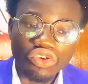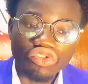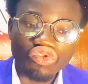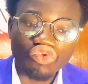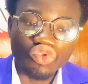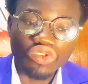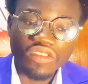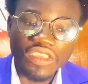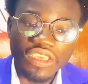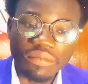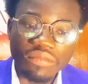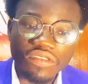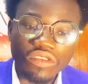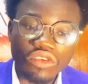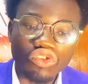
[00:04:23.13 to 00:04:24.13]
2
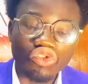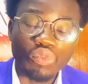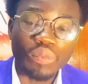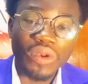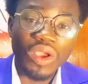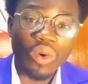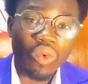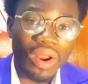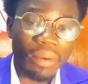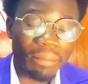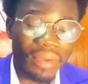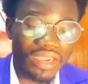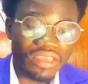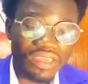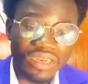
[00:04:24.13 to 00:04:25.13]
teams, you play 1
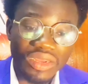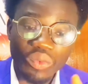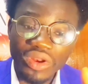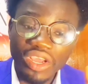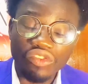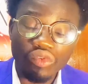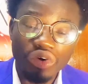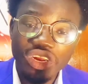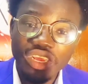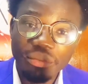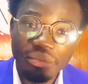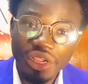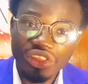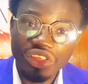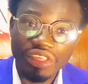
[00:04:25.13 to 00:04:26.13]
match, the winner is already a
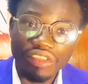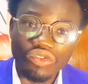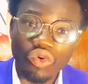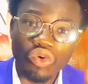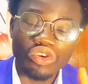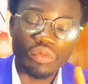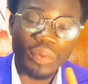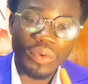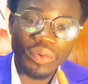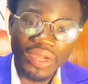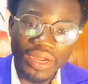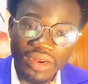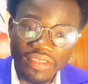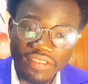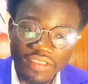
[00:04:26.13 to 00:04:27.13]
match, he is not going to play with
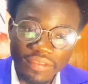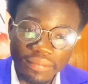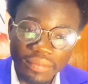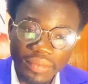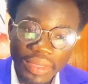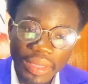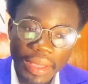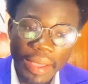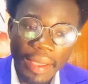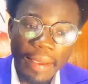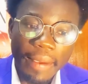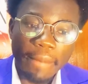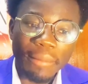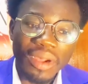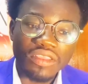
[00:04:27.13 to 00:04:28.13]
another team.
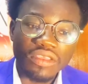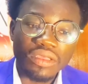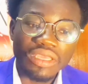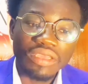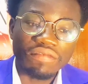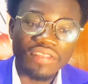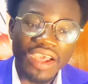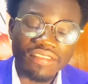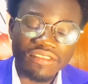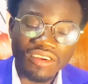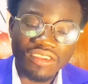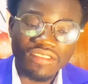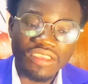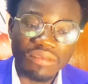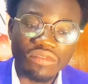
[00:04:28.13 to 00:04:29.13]
But if there are
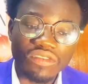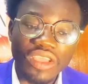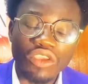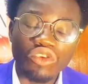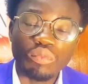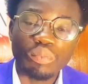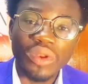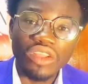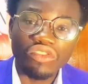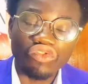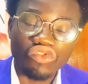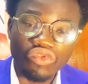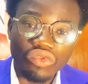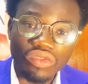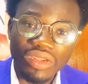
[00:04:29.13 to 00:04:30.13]
3 teams and you play
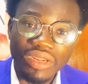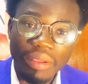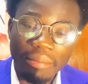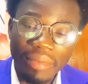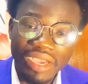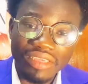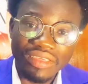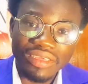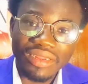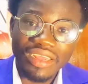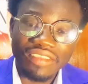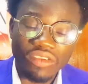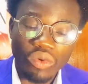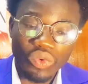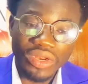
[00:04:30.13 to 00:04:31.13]
the match, there's
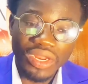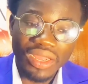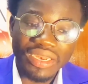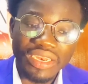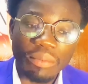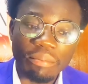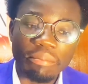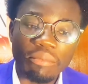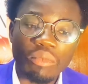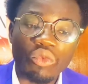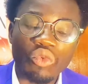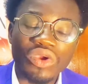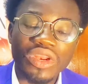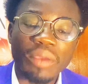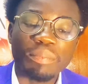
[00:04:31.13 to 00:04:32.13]
a winner, the
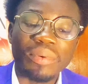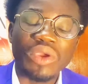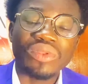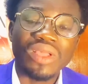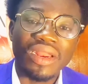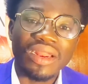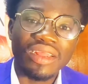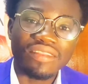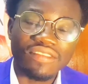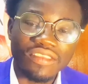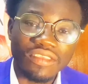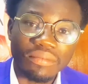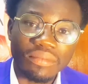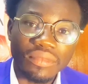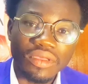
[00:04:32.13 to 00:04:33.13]
winner play with another team.